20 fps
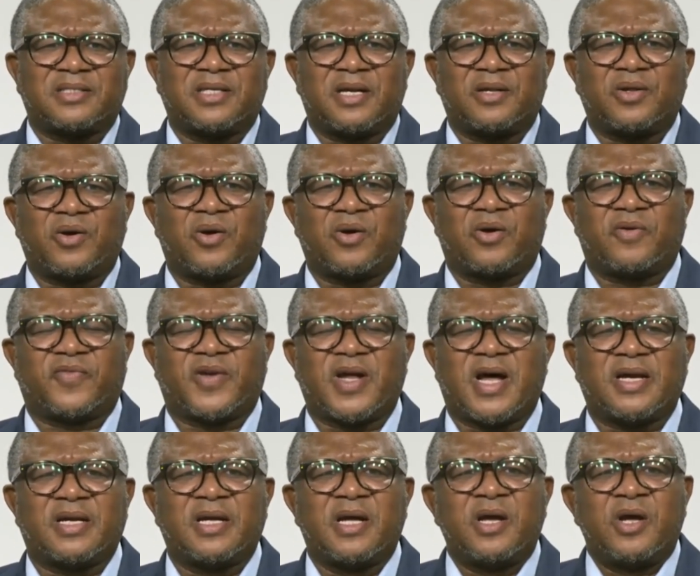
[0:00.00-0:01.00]
and all of
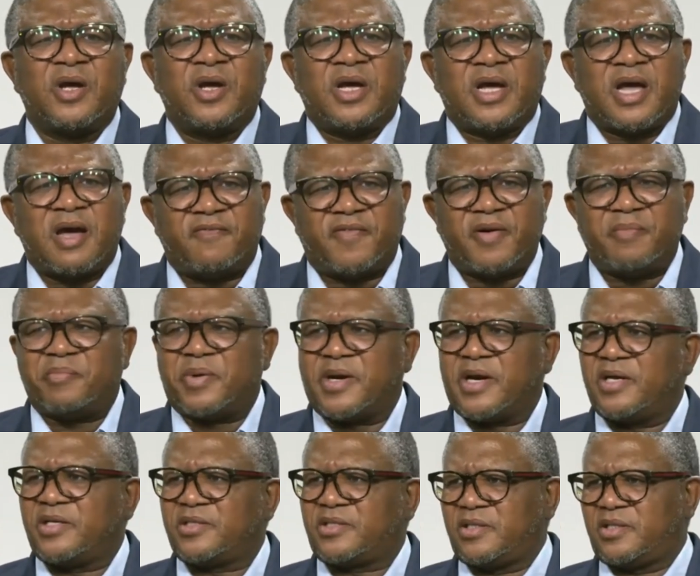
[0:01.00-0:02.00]
that have embraced